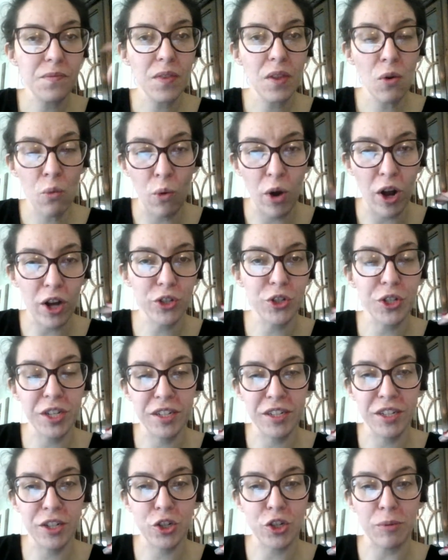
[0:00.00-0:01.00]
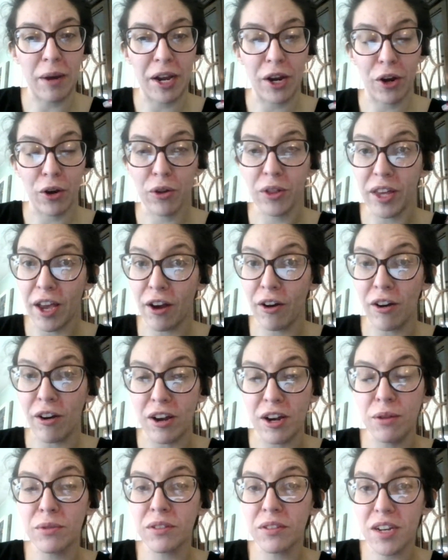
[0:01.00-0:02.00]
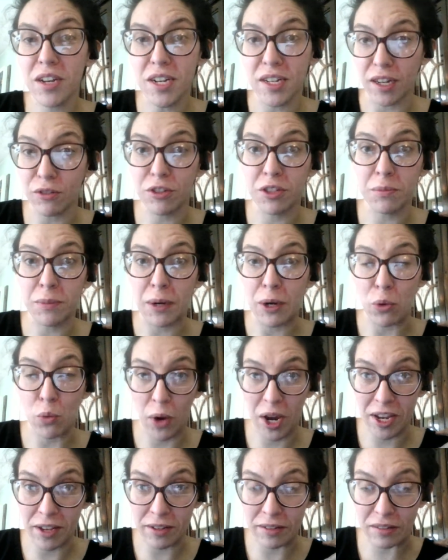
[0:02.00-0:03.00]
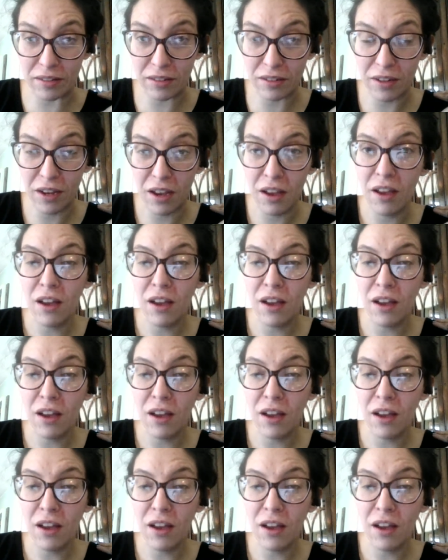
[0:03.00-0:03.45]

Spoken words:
wash and condition my curly hair, and it was like down to my waist.